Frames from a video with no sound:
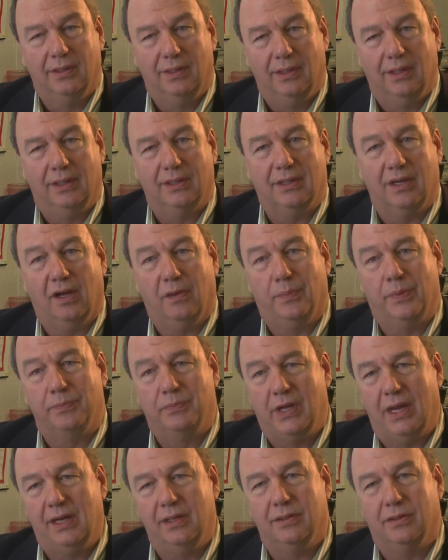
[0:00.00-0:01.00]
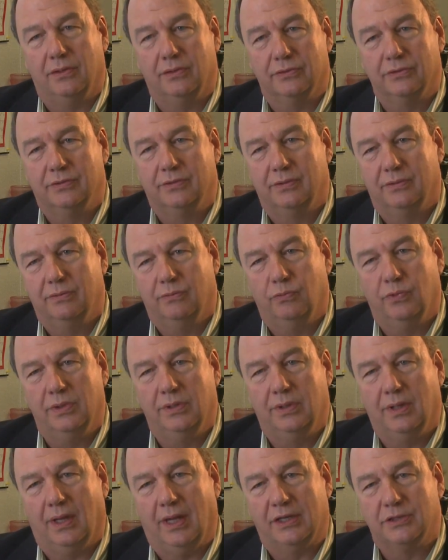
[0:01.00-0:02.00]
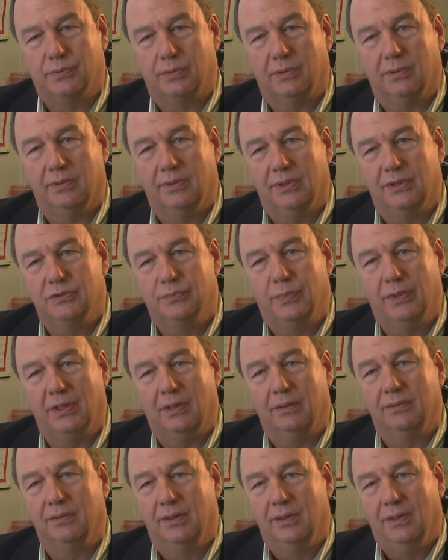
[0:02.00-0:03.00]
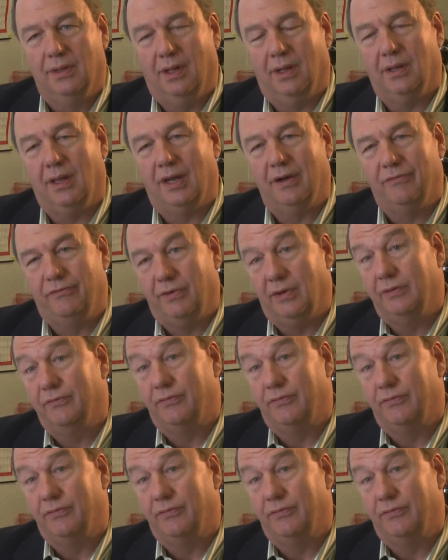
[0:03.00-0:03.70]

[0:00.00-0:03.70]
And to help obtain those with the hospital has been a lot of fun